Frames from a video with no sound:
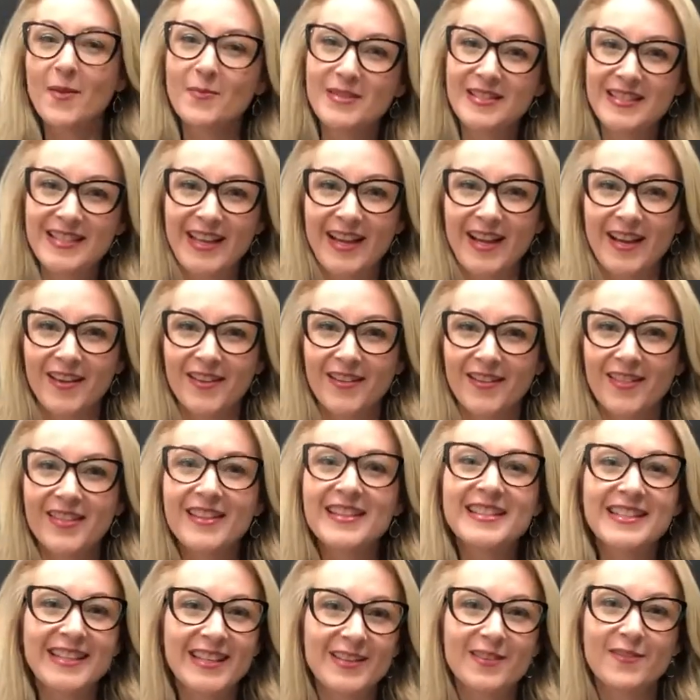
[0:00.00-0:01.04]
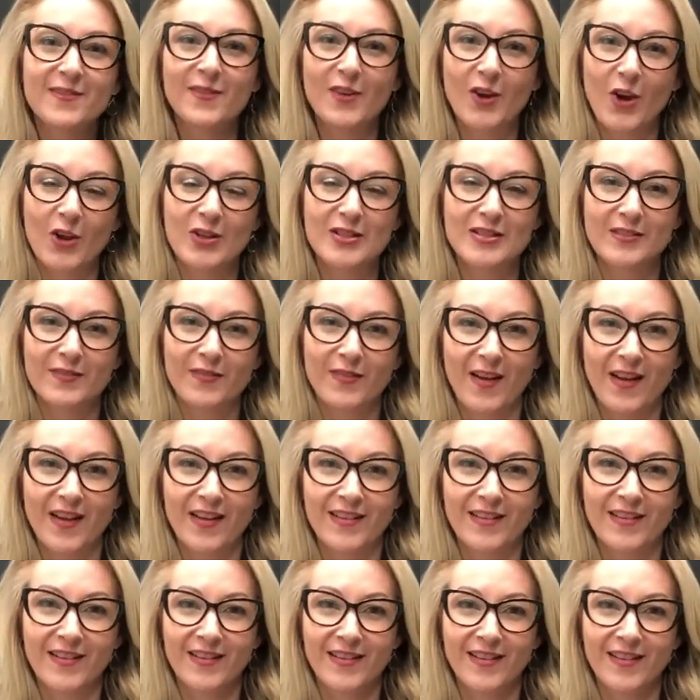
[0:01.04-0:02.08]
I'm Sia, the skin philosopher.
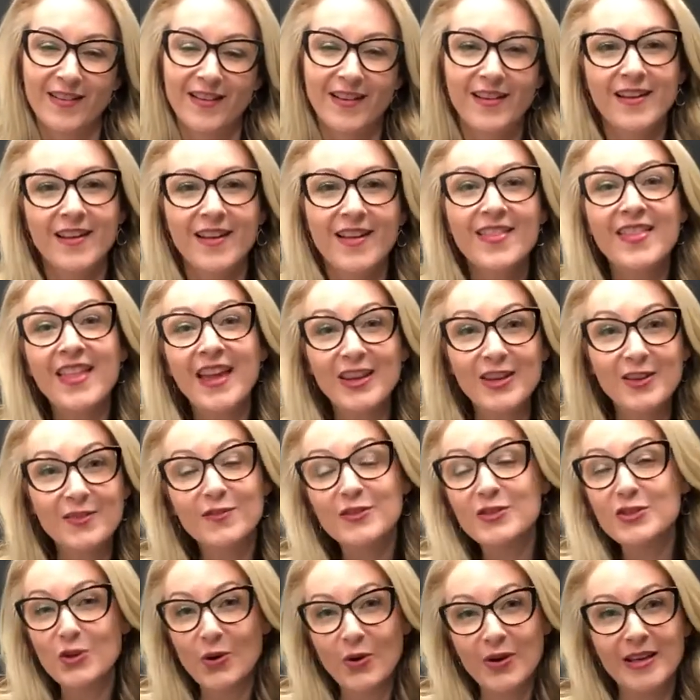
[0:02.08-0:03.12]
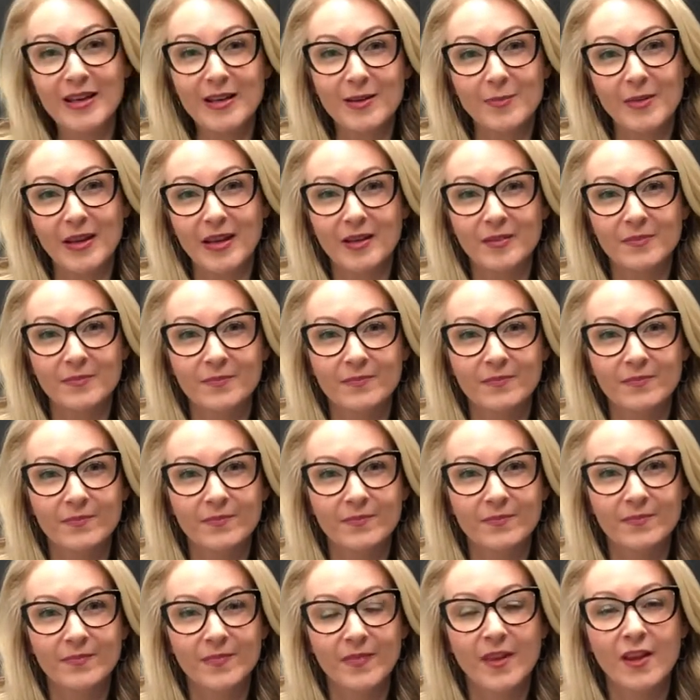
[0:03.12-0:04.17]
Thank you for joining me.
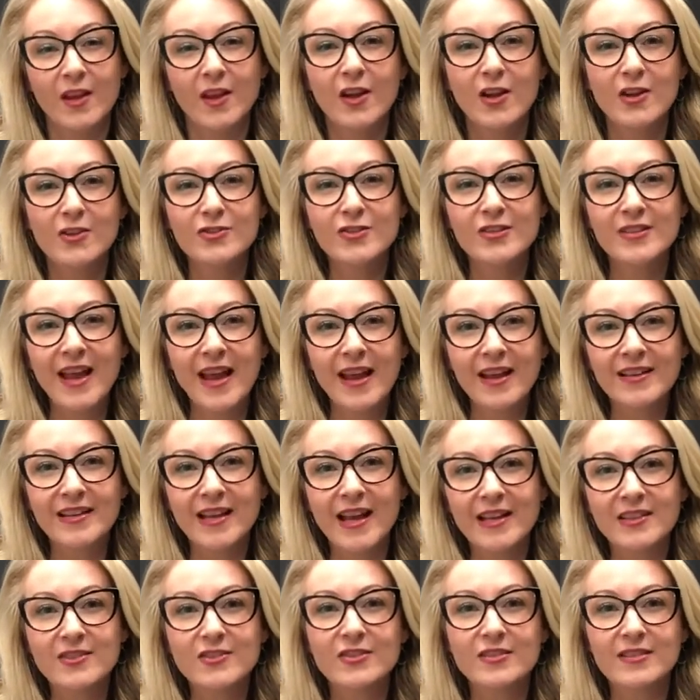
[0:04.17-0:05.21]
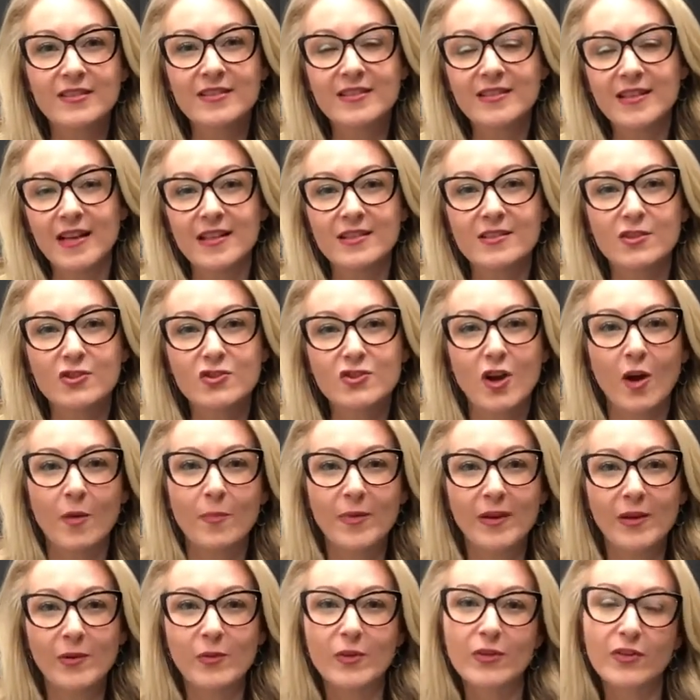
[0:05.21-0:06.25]
Today I'd like to discuss a
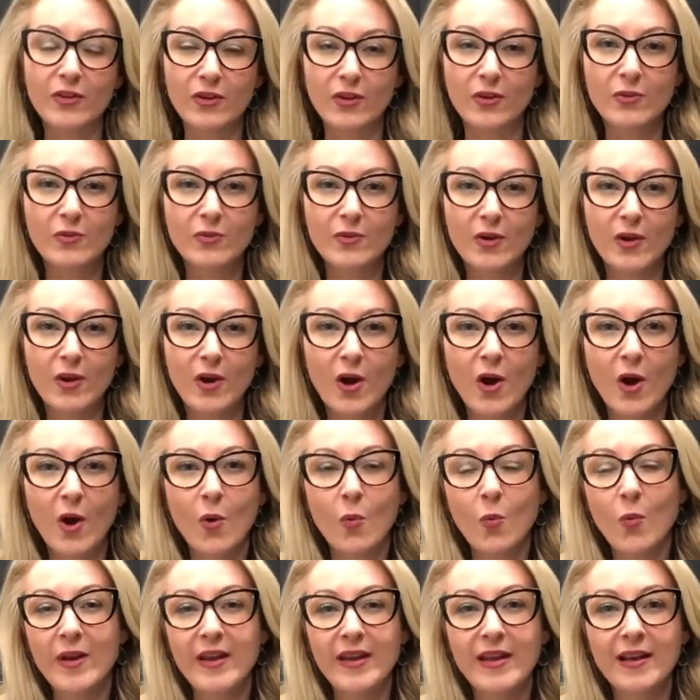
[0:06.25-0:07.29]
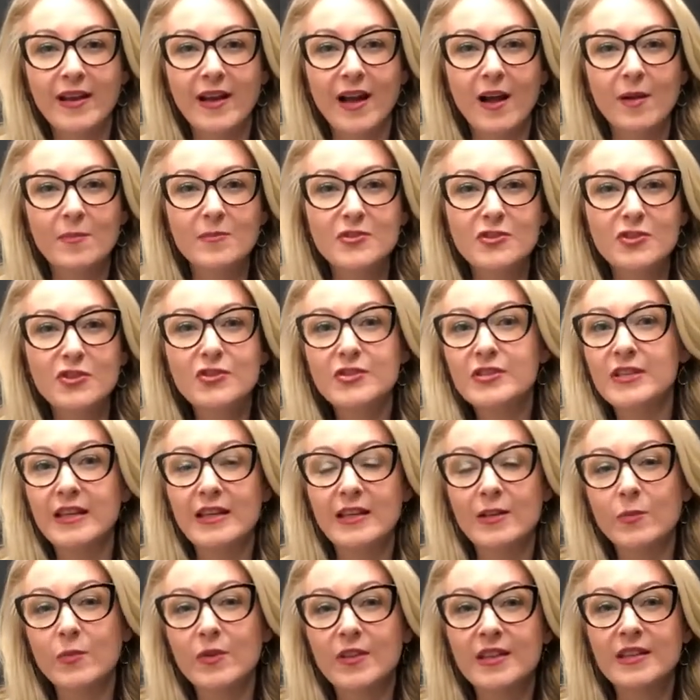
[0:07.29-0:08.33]
topic with you when it comes to
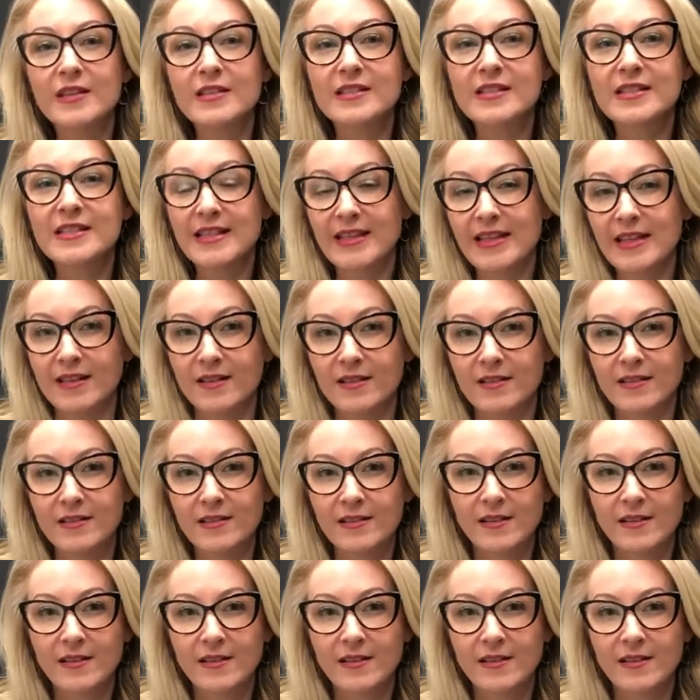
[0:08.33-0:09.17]
dealing with the skin